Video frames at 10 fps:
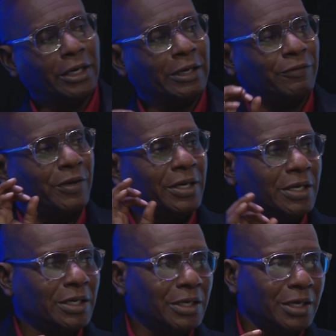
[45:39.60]
If
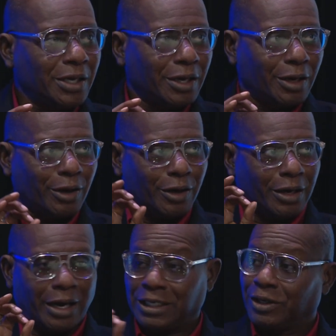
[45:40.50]
he
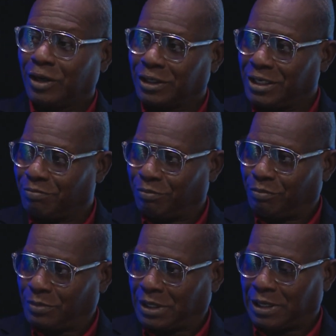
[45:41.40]
got Glean
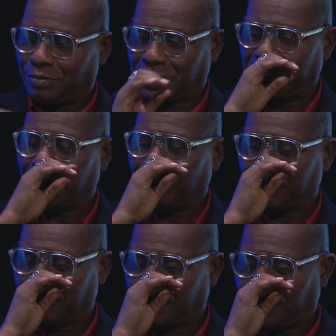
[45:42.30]
of
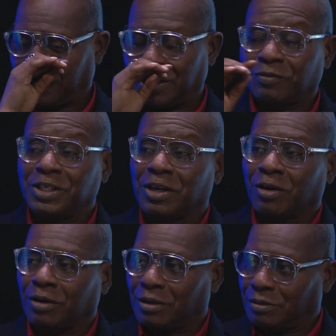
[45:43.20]
the
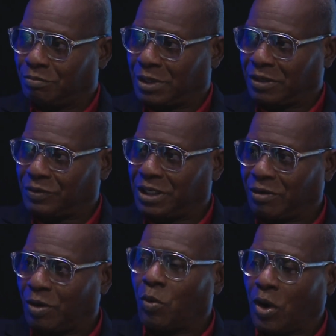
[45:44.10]
Year, Man of the
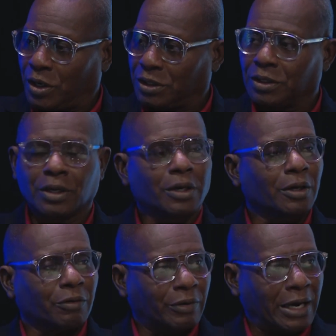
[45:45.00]
Year
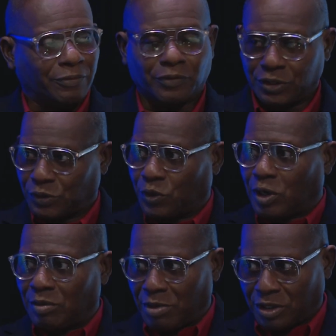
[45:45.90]
award, right, for
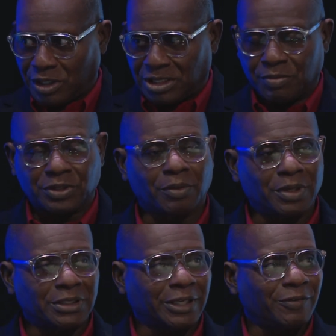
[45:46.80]
so-called macroeconomic
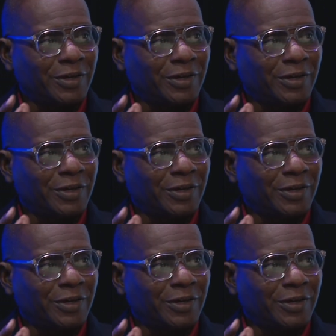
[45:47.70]
stability.